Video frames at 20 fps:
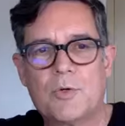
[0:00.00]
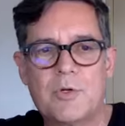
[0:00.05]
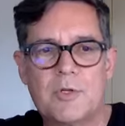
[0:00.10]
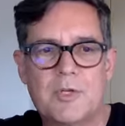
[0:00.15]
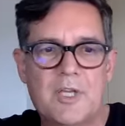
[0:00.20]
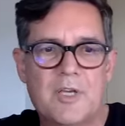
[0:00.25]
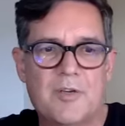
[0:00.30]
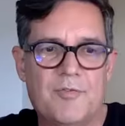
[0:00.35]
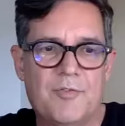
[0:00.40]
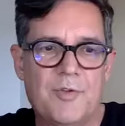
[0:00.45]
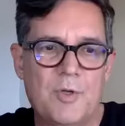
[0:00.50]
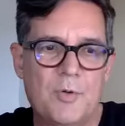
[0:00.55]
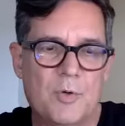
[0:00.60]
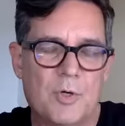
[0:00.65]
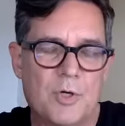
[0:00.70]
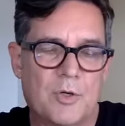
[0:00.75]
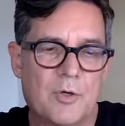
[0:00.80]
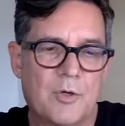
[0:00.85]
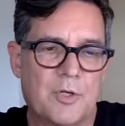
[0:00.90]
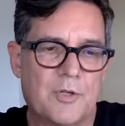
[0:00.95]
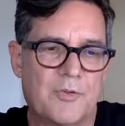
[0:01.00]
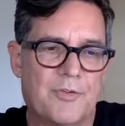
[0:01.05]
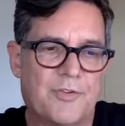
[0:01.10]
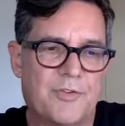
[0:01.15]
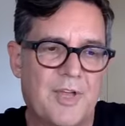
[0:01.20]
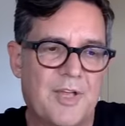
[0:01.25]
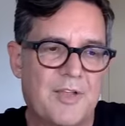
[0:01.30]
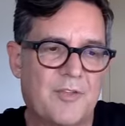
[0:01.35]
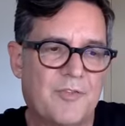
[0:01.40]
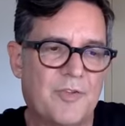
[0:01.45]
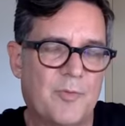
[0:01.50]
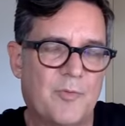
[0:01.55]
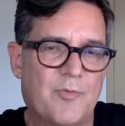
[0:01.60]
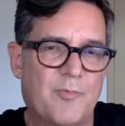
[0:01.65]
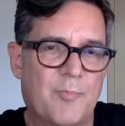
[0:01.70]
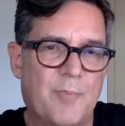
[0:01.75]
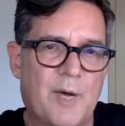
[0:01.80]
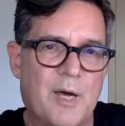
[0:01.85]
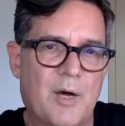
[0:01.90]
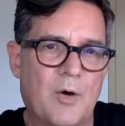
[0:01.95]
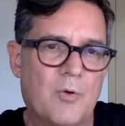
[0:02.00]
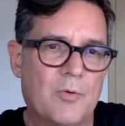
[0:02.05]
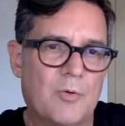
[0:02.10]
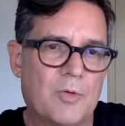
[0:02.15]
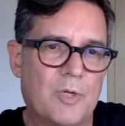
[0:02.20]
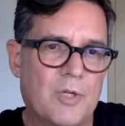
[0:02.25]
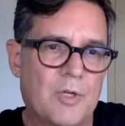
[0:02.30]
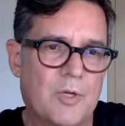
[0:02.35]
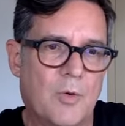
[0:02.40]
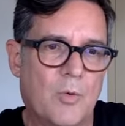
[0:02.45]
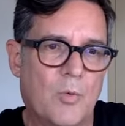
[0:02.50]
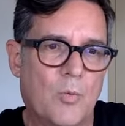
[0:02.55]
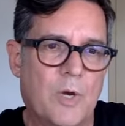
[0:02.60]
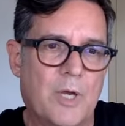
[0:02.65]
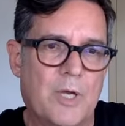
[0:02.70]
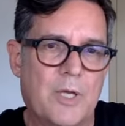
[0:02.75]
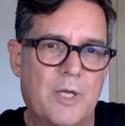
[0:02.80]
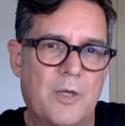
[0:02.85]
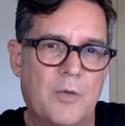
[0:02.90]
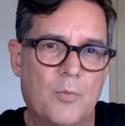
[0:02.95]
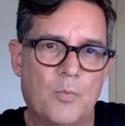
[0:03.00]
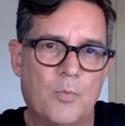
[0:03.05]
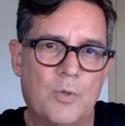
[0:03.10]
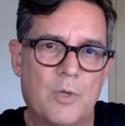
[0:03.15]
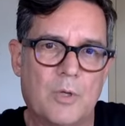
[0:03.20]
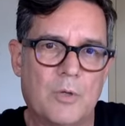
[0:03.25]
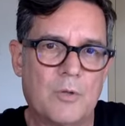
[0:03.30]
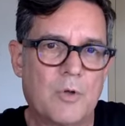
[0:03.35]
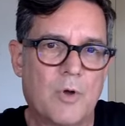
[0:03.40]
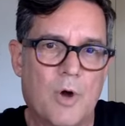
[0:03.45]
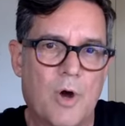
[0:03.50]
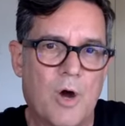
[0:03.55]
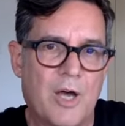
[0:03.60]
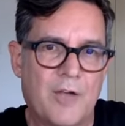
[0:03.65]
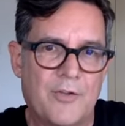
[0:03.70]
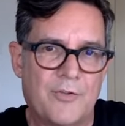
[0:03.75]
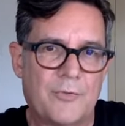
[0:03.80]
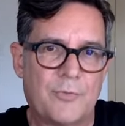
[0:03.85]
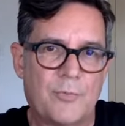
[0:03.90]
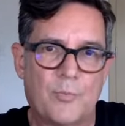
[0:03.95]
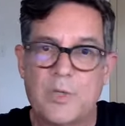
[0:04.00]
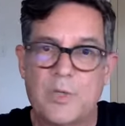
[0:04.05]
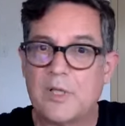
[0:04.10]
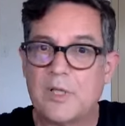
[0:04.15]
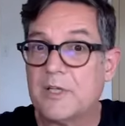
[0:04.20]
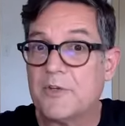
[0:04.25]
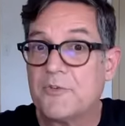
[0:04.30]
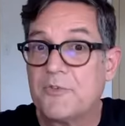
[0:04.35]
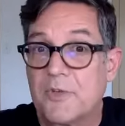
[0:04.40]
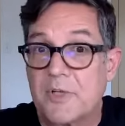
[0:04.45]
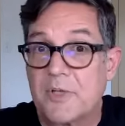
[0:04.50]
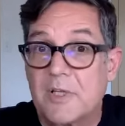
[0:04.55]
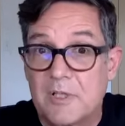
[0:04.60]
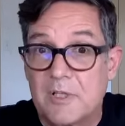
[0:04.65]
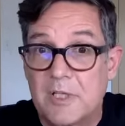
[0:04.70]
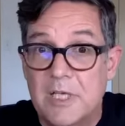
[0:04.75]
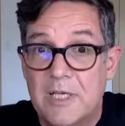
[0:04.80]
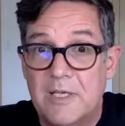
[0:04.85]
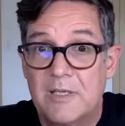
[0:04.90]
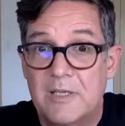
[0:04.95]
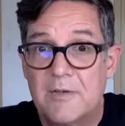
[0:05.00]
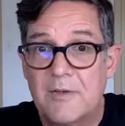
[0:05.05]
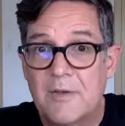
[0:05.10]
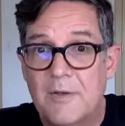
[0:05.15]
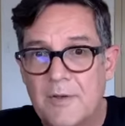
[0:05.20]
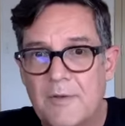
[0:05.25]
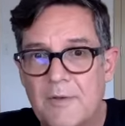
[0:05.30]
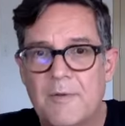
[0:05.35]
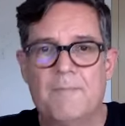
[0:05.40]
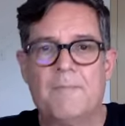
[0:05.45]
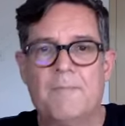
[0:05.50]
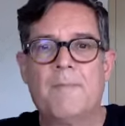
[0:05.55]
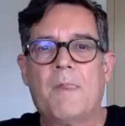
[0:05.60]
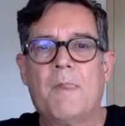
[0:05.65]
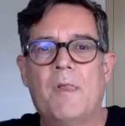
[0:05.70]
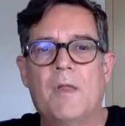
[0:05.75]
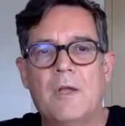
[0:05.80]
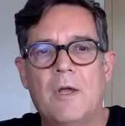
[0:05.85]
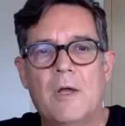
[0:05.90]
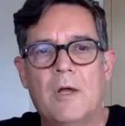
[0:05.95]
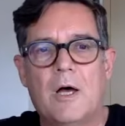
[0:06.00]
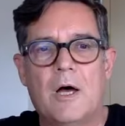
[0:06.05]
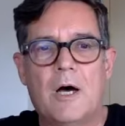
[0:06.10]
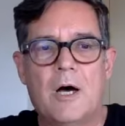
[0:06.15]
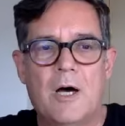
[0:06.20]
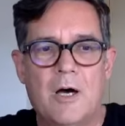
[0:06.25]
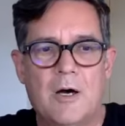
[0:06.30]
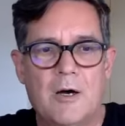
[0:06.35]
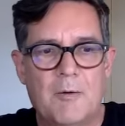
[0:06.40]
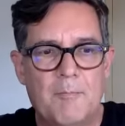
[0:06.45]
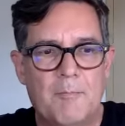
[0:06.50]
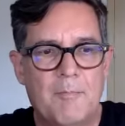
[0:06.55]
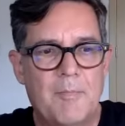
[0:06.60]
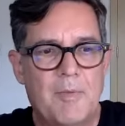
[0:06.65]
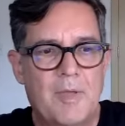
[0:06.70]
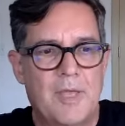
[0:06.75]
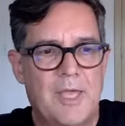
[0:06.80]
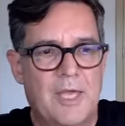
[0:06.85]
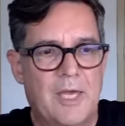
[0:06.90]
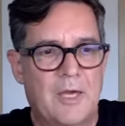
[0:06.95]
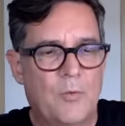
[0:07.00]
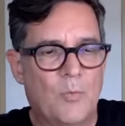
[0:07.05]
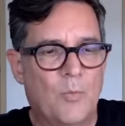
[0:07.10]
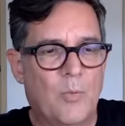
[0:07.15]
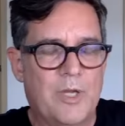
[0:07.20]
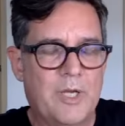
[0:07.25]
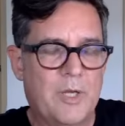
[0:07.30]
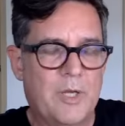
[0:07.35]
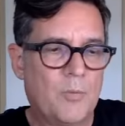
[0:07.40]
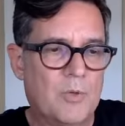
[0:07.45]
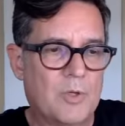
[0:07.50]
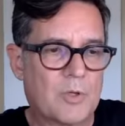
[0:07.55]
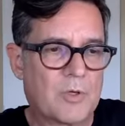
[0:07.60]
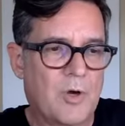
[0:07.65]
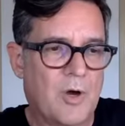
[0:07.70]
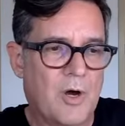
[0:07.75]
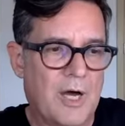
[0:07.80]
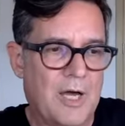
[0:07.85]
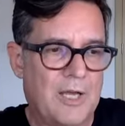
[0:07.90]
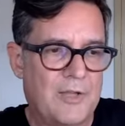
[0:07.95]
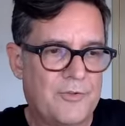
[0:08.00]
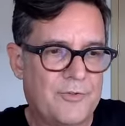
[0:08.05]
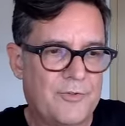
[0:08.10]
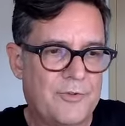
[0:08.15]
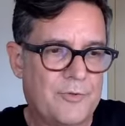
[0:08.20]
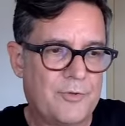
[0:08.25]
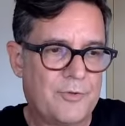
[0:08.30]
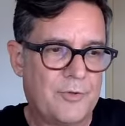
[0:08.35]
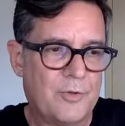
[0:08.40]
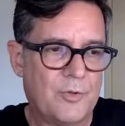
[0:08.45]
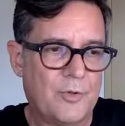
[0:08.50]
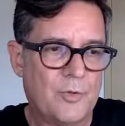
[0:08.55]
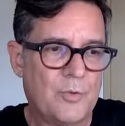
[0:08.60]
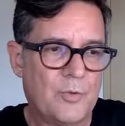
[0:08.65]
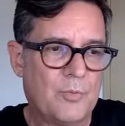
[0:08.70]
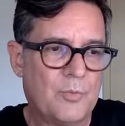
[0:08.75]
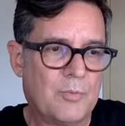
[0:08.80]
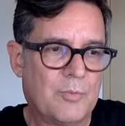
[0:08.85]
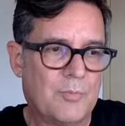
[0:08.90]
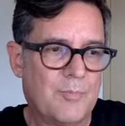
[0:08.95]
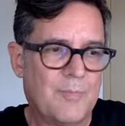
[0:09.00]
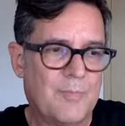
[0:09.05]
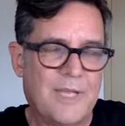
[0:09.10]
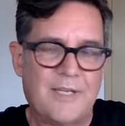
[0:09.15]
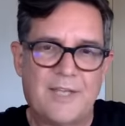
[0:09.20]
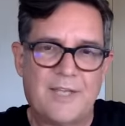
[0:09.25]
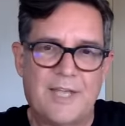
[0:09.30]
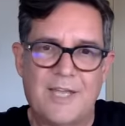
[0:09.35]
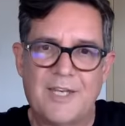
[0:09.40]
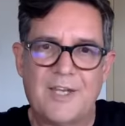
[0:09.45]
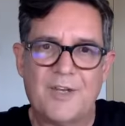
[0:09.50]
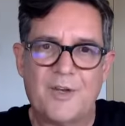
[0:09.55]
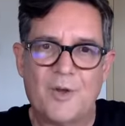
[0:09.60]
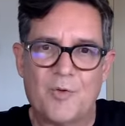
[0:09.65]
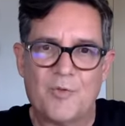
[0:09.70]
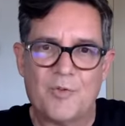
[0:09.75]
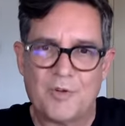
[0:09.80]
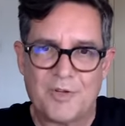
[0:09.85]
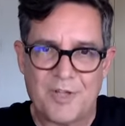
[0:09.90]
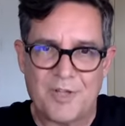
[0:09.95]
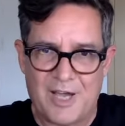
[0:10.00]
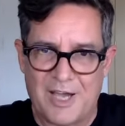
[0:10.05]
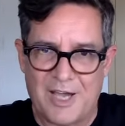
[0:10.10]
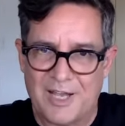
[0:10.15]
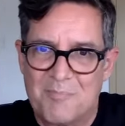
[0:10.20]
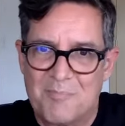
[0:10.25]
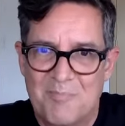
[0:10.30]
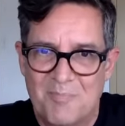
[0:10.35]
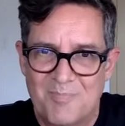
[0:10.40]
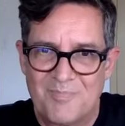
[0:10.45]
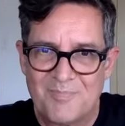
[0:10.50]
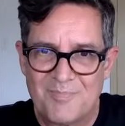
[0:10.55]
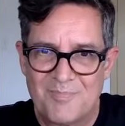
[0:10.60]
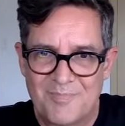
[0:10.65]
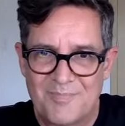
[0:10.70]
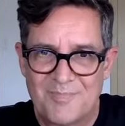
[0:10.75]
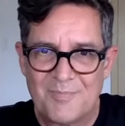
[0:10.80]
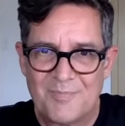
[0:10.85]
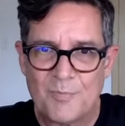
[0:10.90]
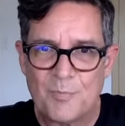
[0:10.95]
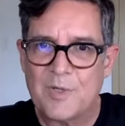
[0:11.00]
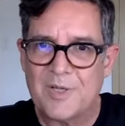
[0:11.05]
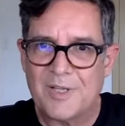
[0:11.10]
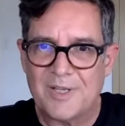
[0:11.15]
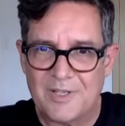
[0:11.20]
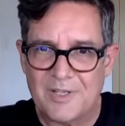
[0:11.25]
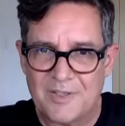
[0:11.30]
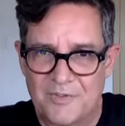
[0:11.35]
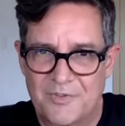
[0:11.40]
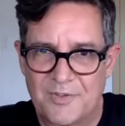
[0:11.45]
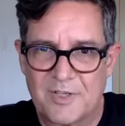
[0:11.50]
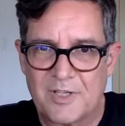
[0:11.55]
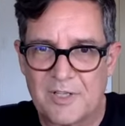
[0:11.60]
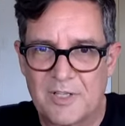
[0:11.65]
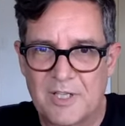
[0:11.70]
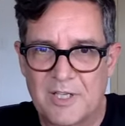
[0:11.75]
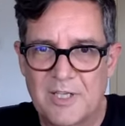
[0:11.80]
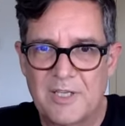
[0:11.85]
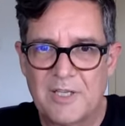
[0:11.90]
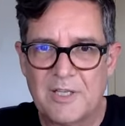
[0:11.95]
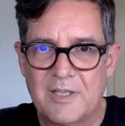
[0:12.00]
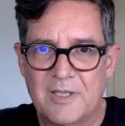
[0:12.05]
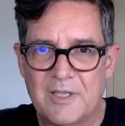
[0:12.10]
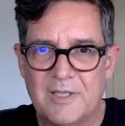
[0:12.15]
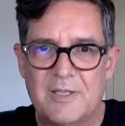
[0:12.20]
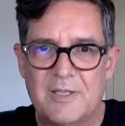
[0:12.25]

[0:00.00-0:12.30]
could give you a good sense about what it will cost realistically, and what it will cost to maintain it over time realistically.